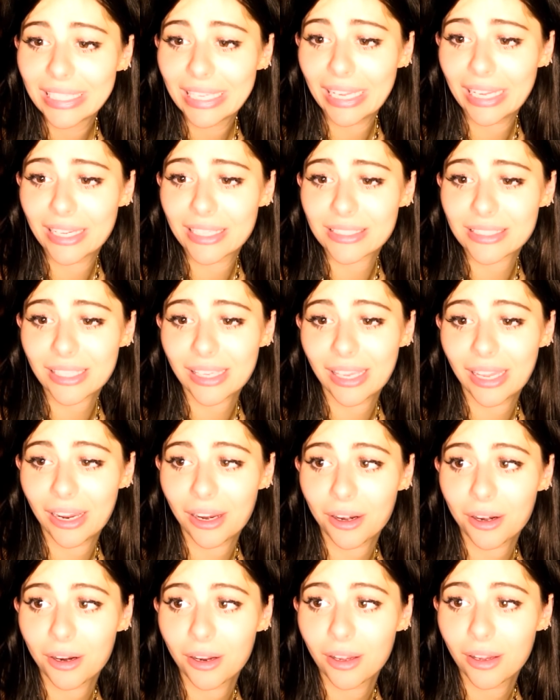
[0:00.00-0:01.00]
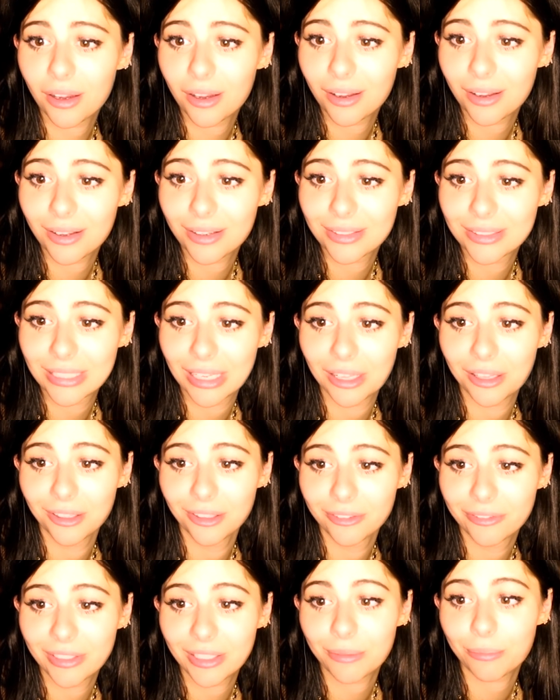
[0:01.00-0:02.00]
He has Cara
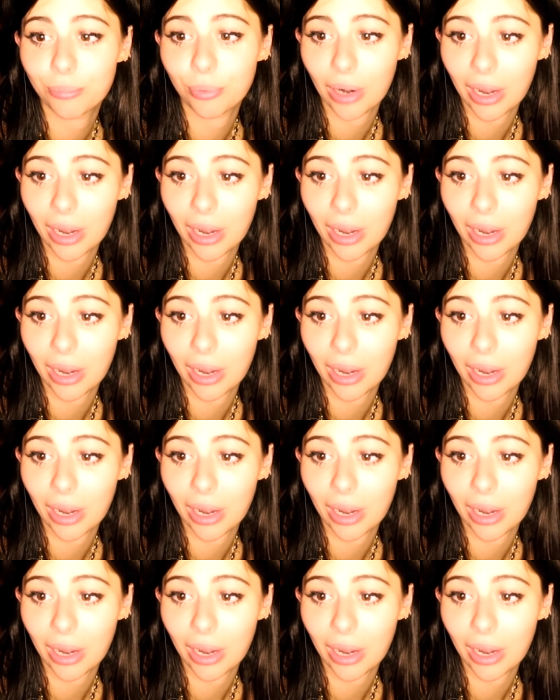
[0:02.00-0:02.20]
Delevingne